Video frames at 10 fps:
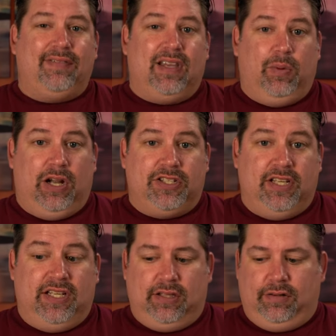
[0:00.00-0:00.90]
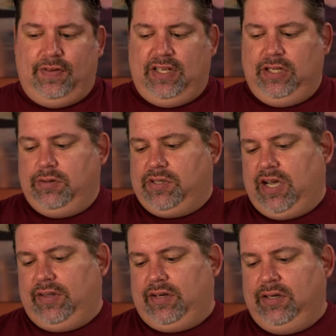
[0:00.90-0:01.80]
have not watched any other videos
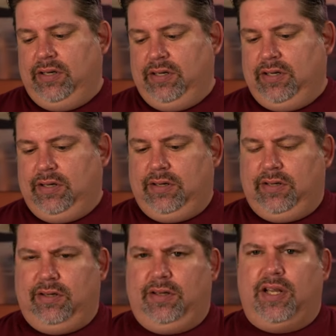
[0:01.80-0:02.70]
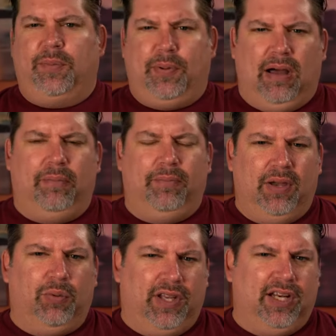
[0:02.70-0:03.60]
either. Another problem
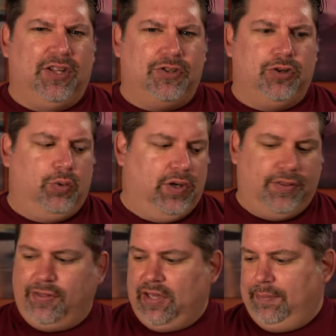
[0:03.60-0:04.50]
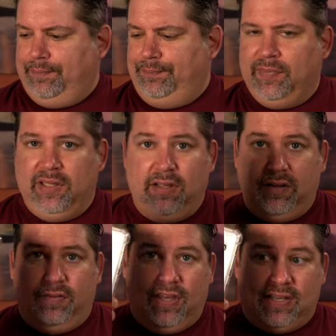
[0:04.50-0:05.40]
that we'll get into with um,
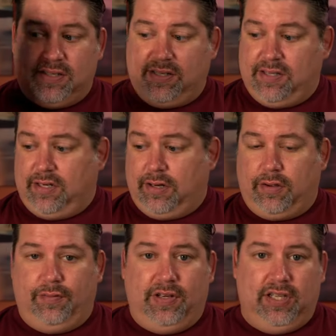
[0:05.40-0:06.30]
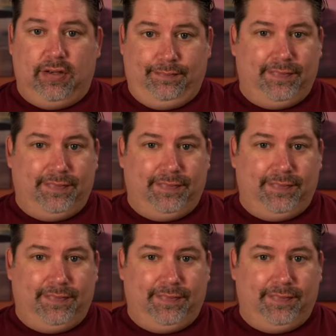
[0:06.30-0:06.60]
this in another video.